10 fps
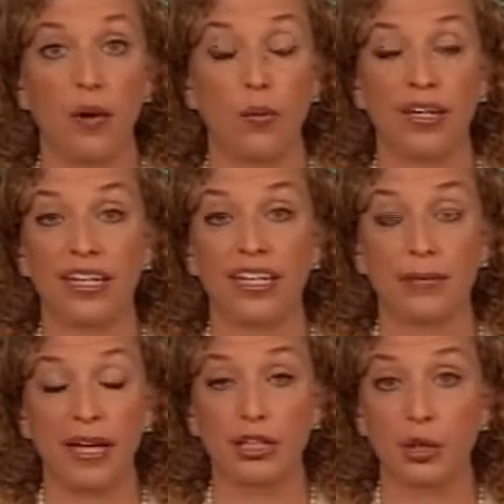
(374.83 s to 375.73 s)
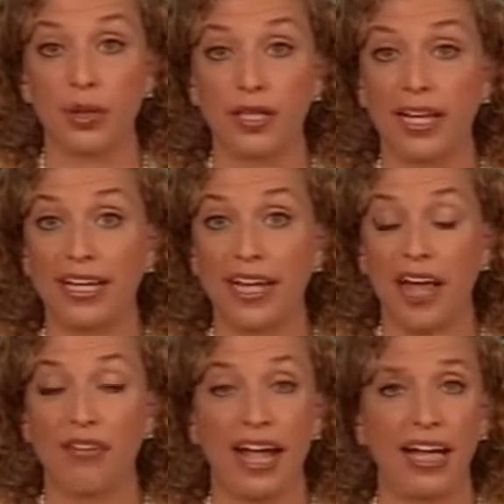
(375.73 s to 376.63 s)
that we're going to make sure that they can
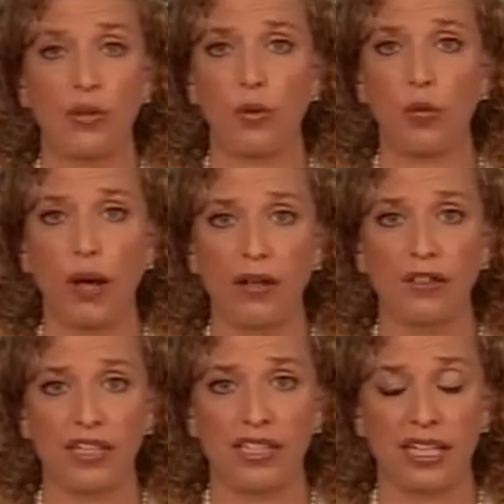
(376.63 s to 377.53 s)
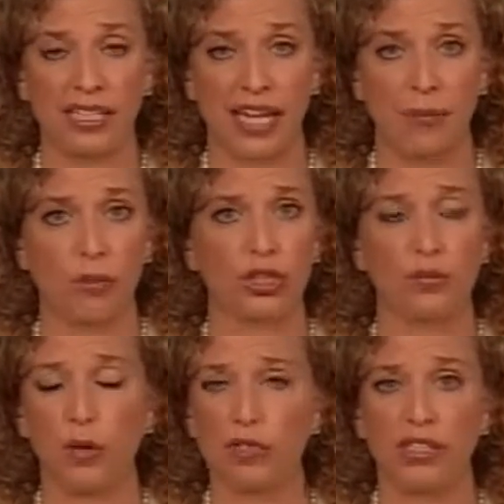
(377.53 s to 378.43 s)
have an annual wellness exam,
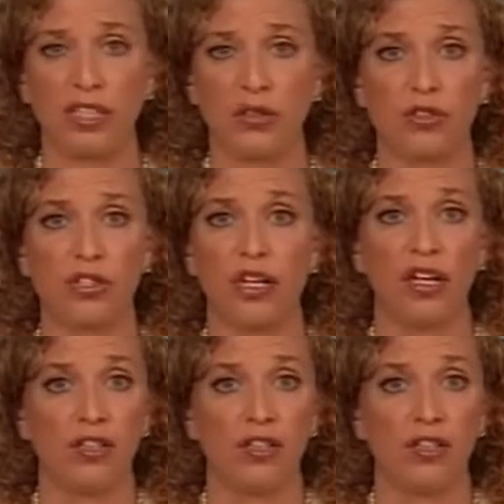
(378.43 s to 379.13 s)
which most seniors